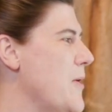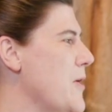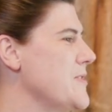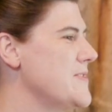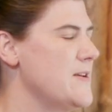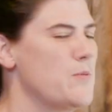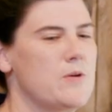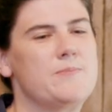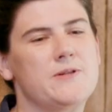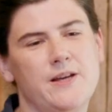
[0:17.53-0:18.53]
parts that
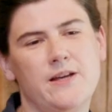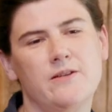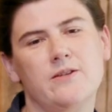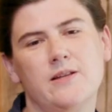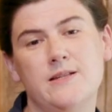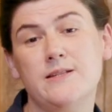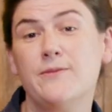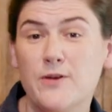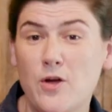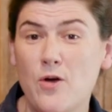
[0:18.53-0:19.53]
were particularly
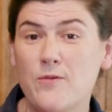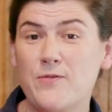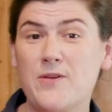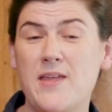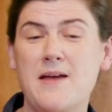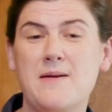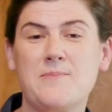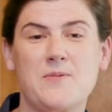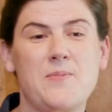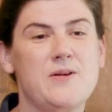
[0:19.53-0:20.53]
difficult for
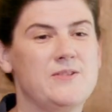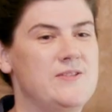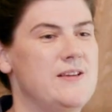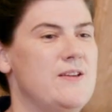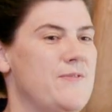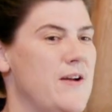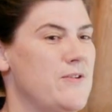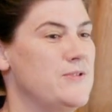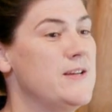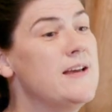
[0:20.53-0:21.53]
them or parts that you
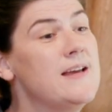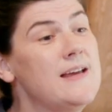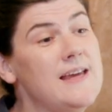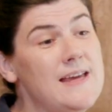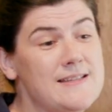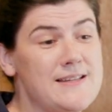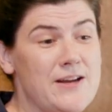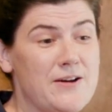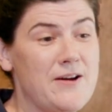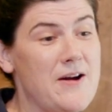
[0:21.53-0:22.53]
found
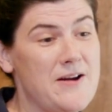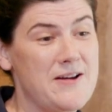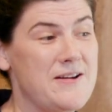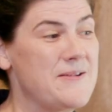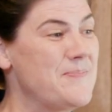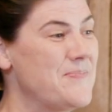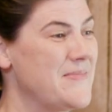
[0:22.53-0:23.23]
easier, harder?